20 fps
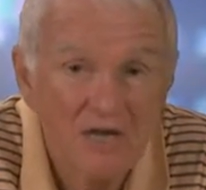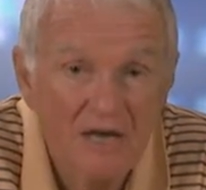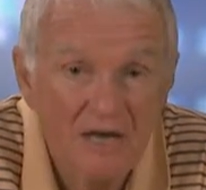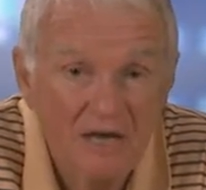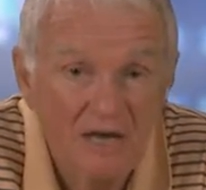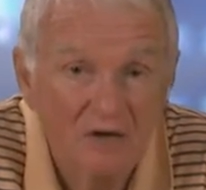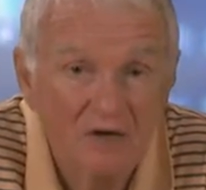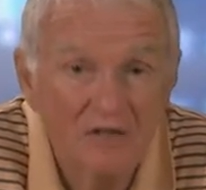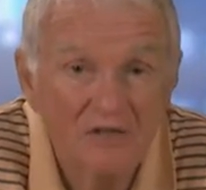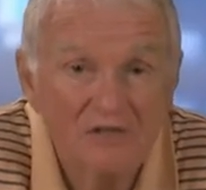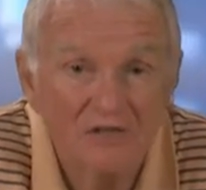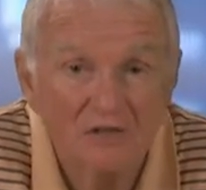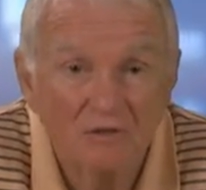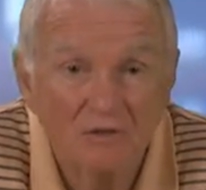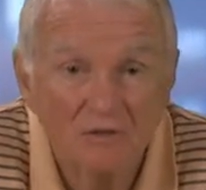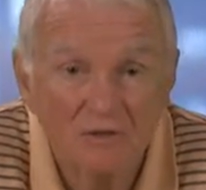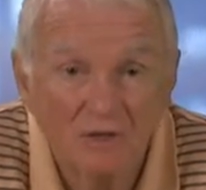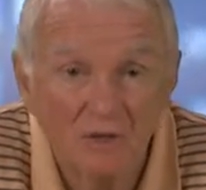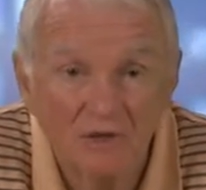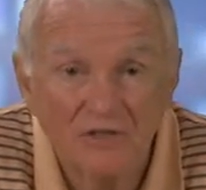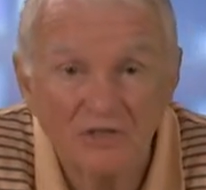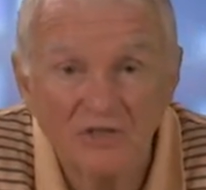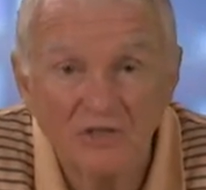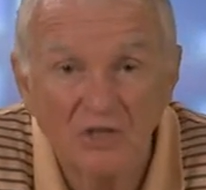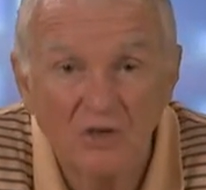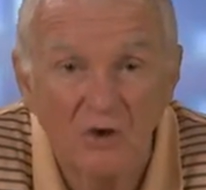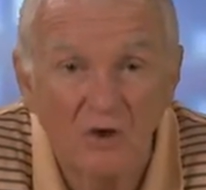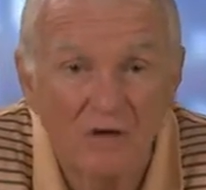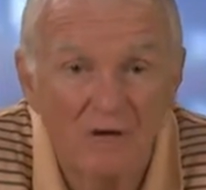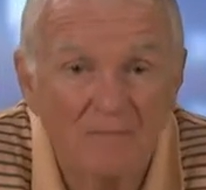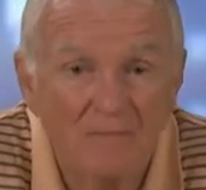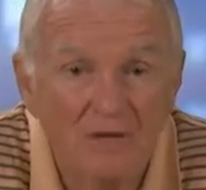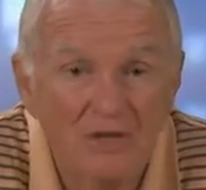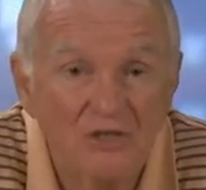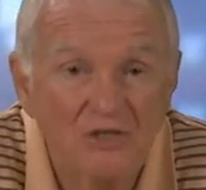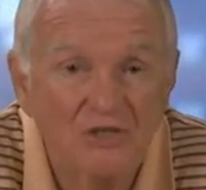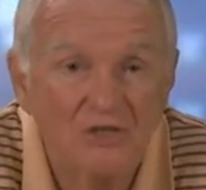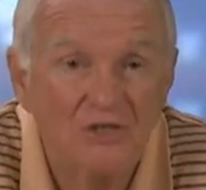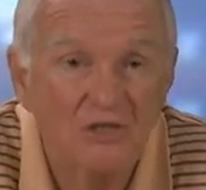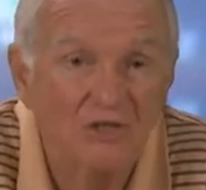It also launched an
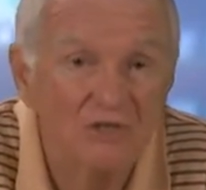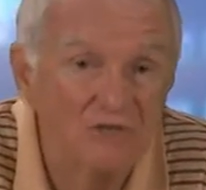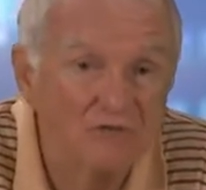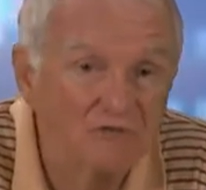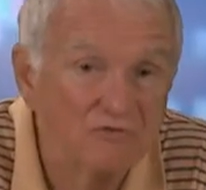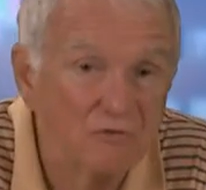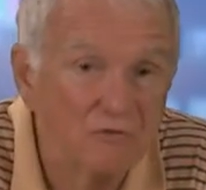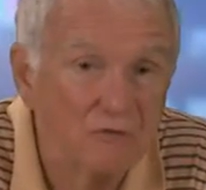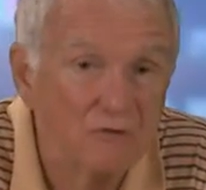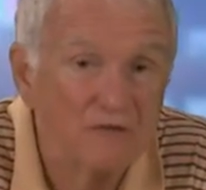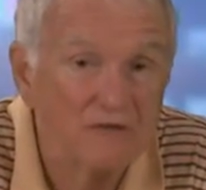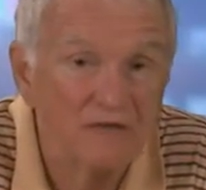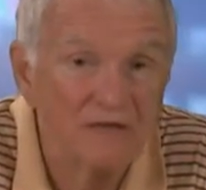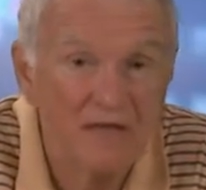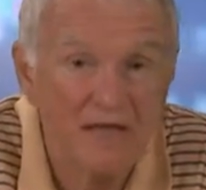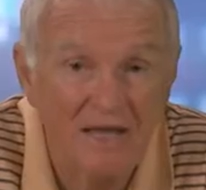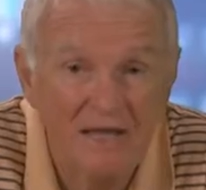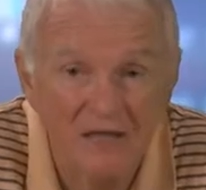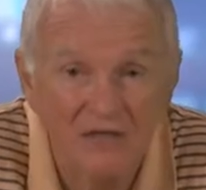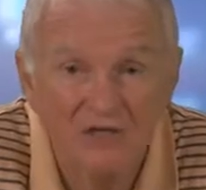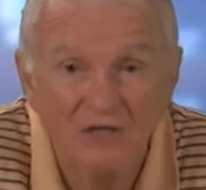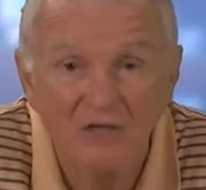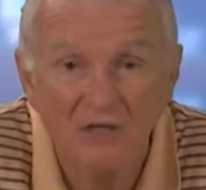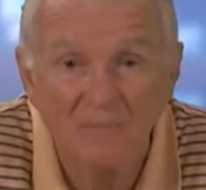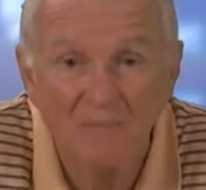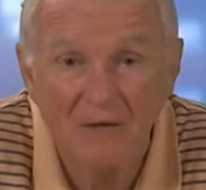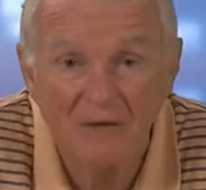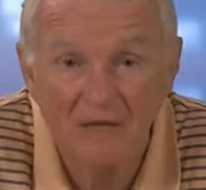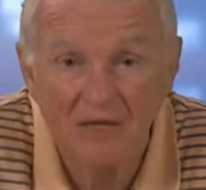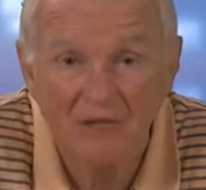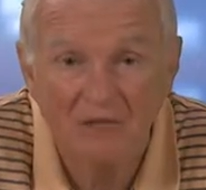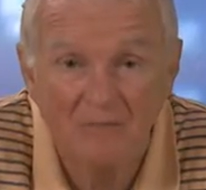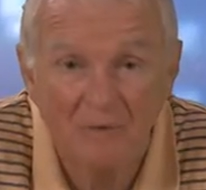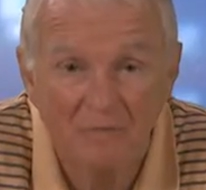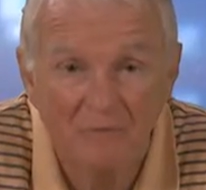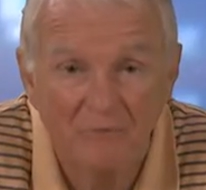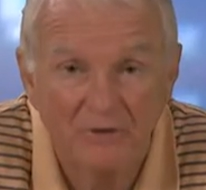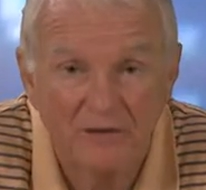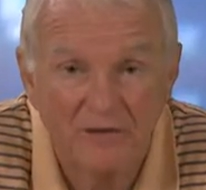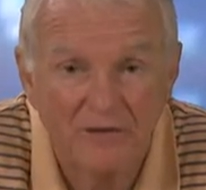automation, control, and energy
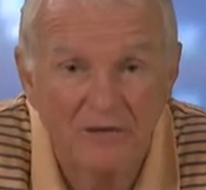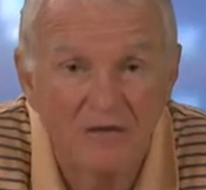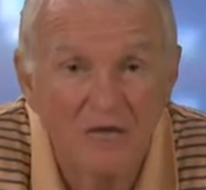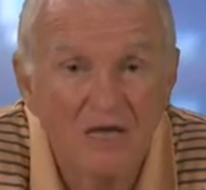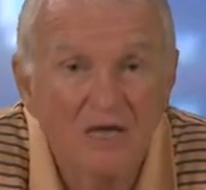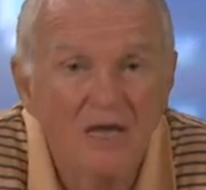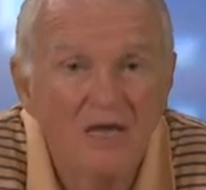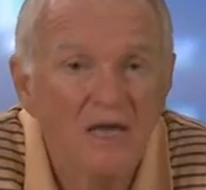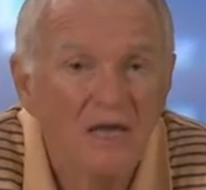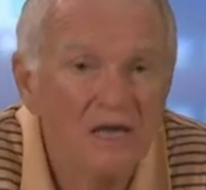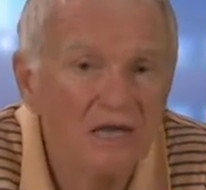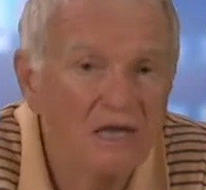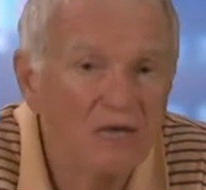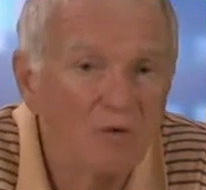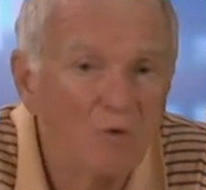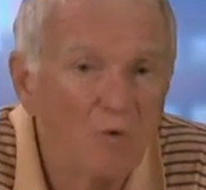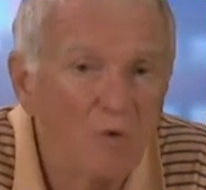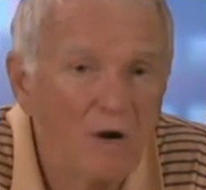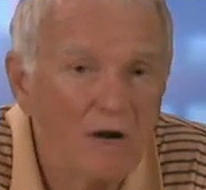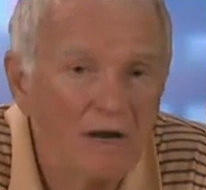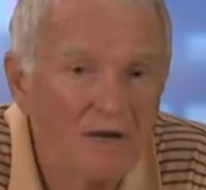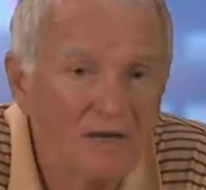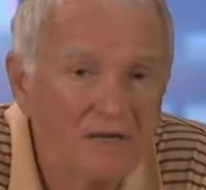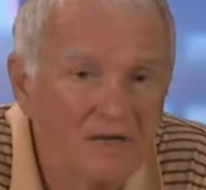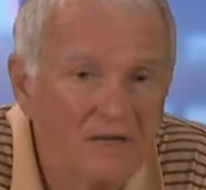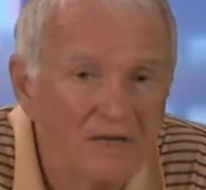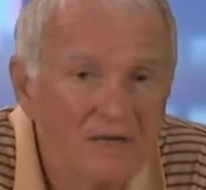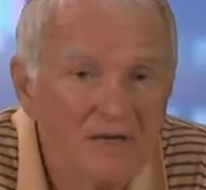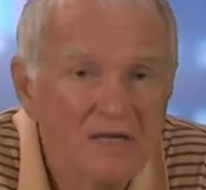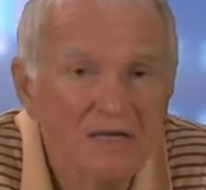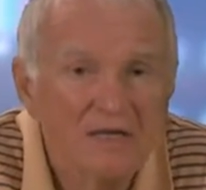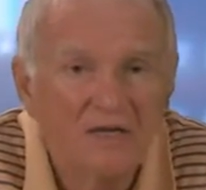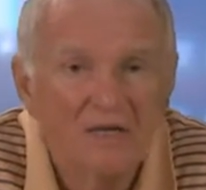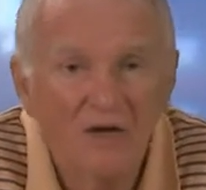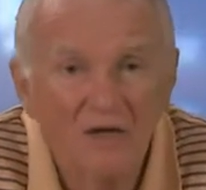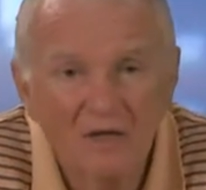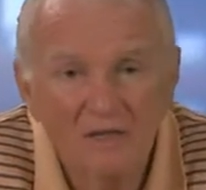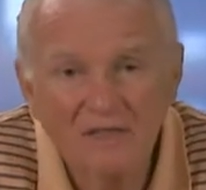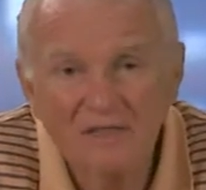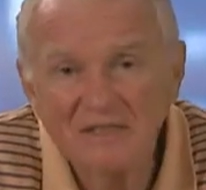management brand and acquired
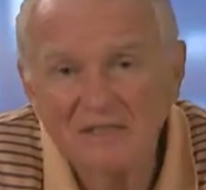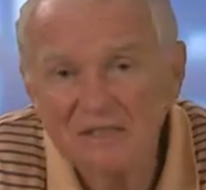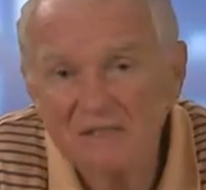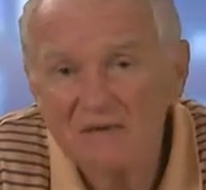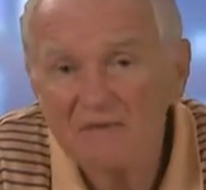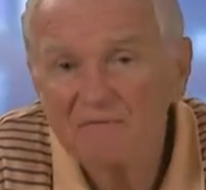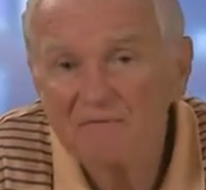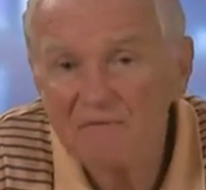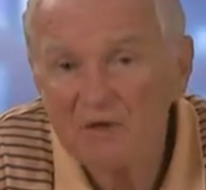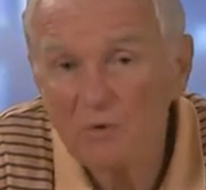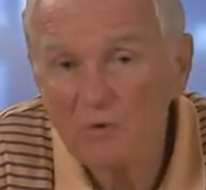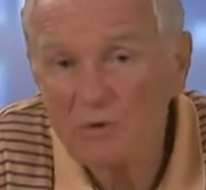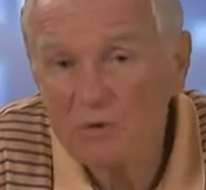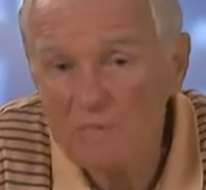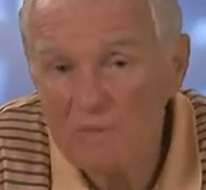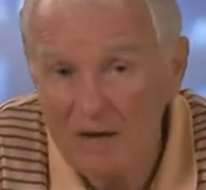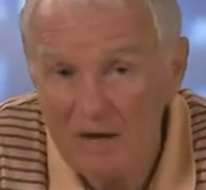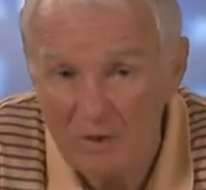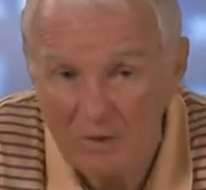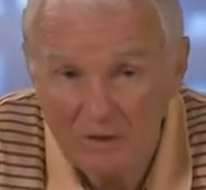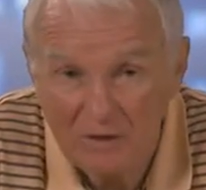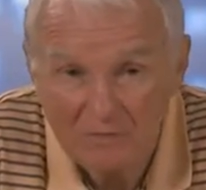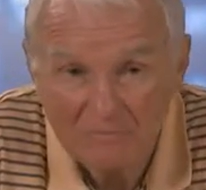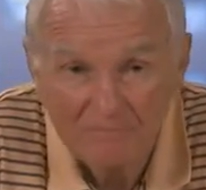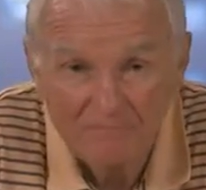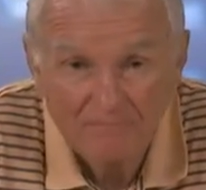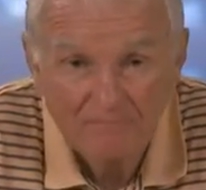Calkins Fluid Power.